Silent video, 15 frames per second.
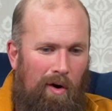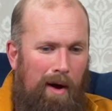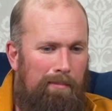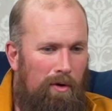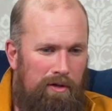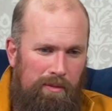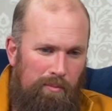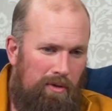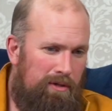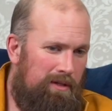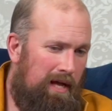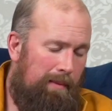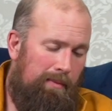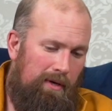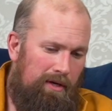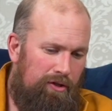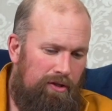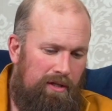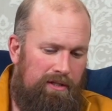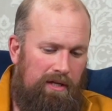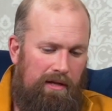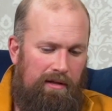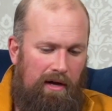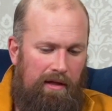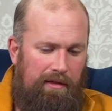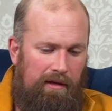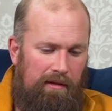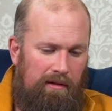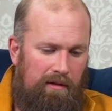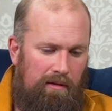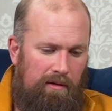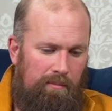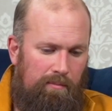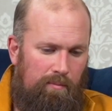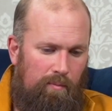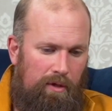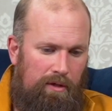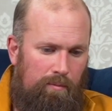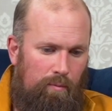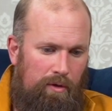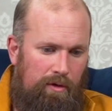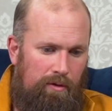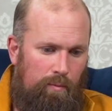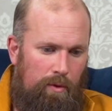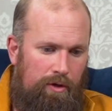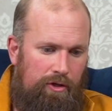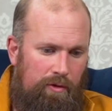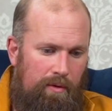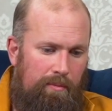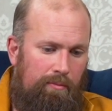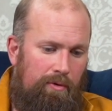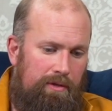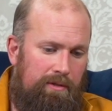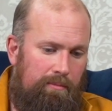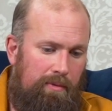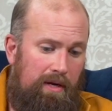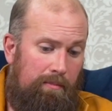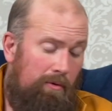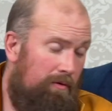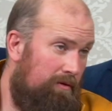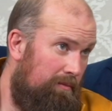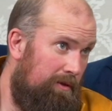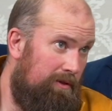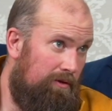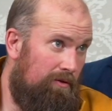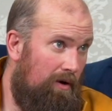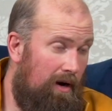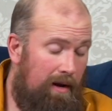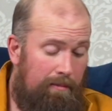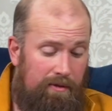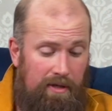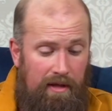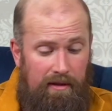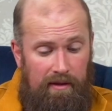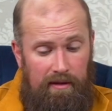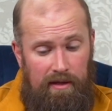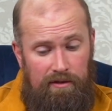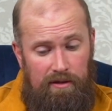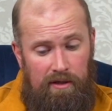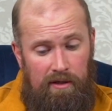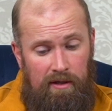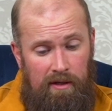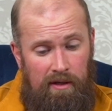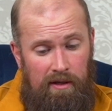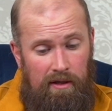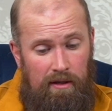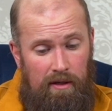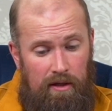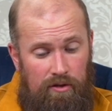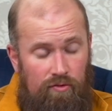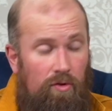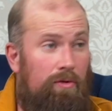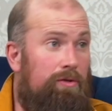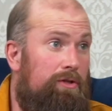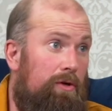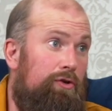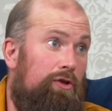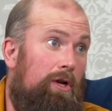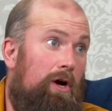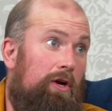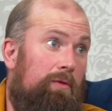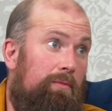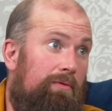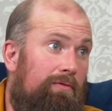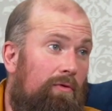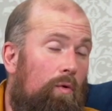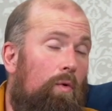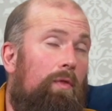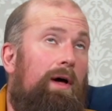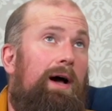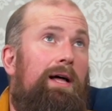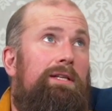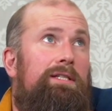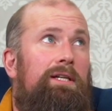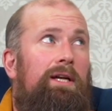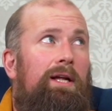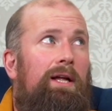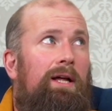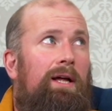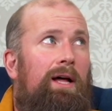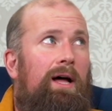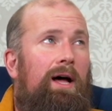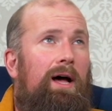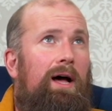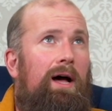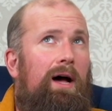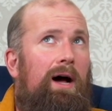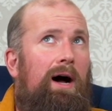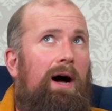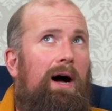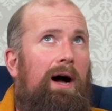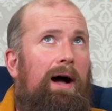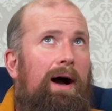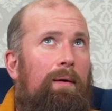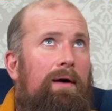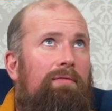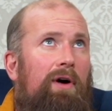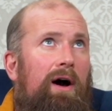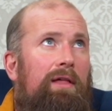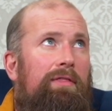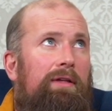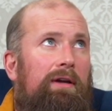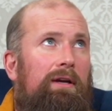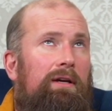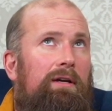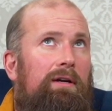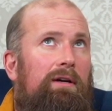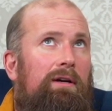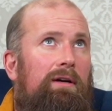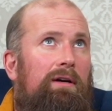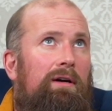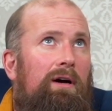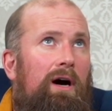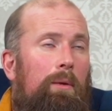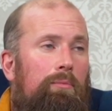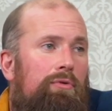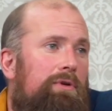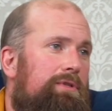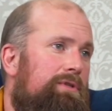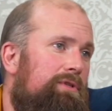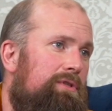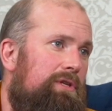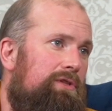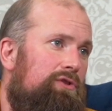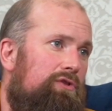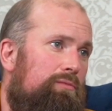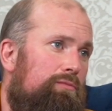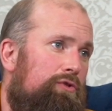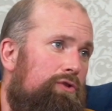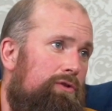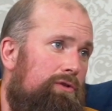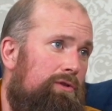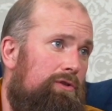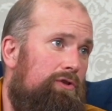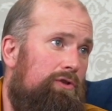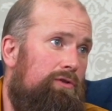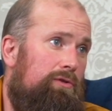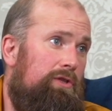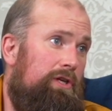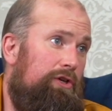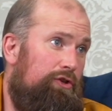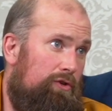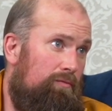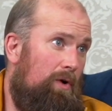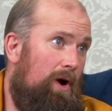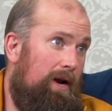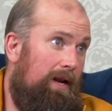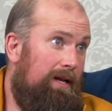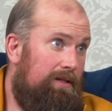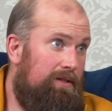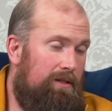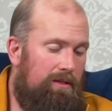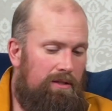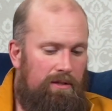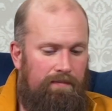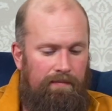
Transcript: I'm not a prison abolitionist. I think that we do imprison people who've committed crimes, and I think there's a strong social argument for that. However, I think our prison system should teach the right lessons.